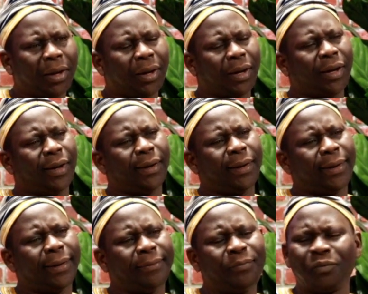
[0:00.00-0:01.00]

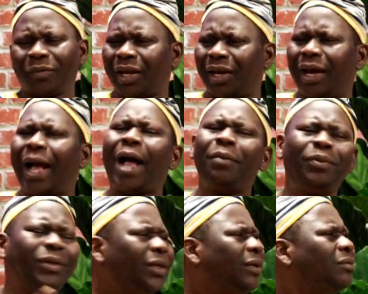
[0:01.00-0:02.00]

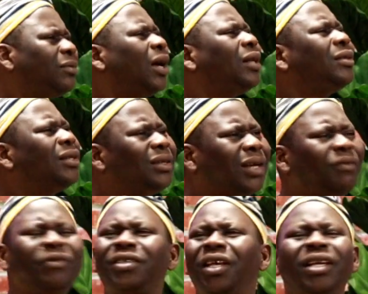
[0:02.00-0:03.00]
I think
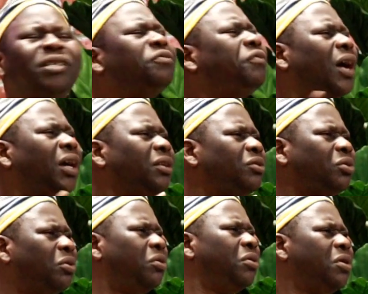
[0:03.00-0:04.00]
everything is fine.
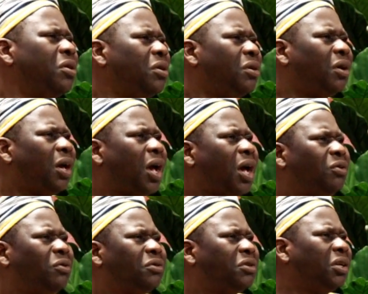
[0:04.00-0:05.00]
So I
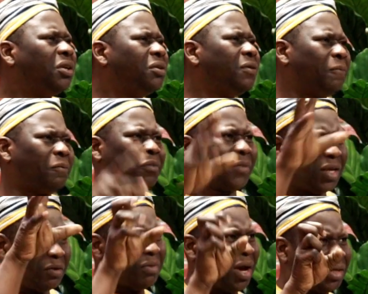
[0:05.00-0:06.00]
don't think in my